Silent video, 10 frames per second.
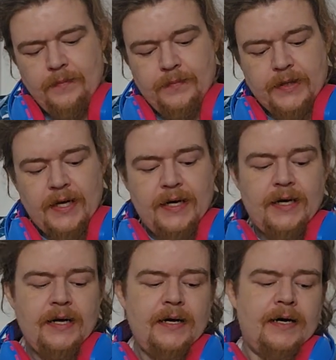
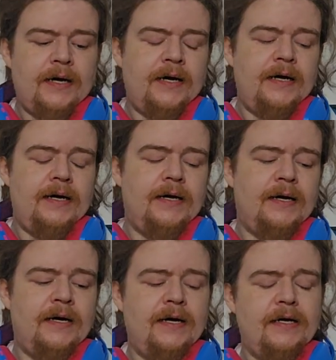
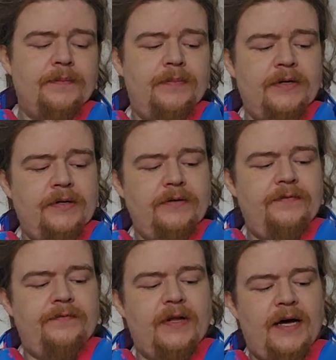blackbird
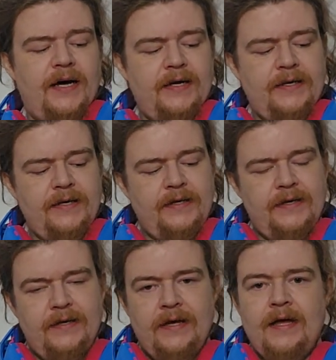fly
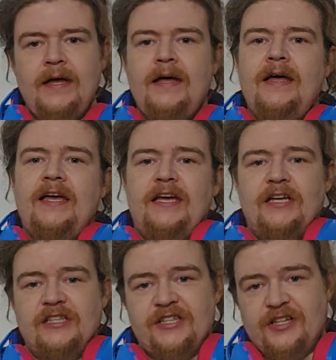
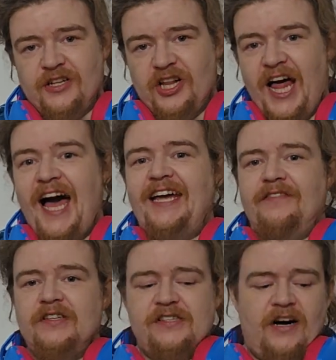into the light
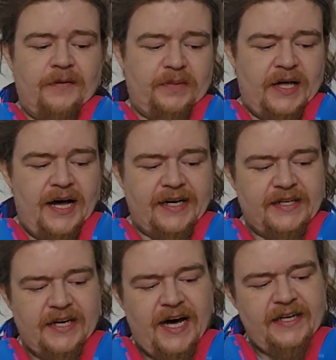of a dark black
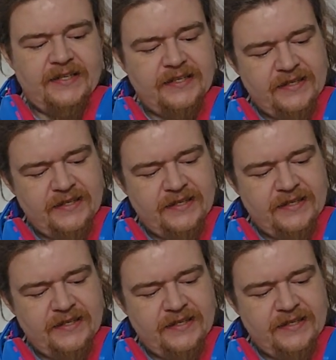night.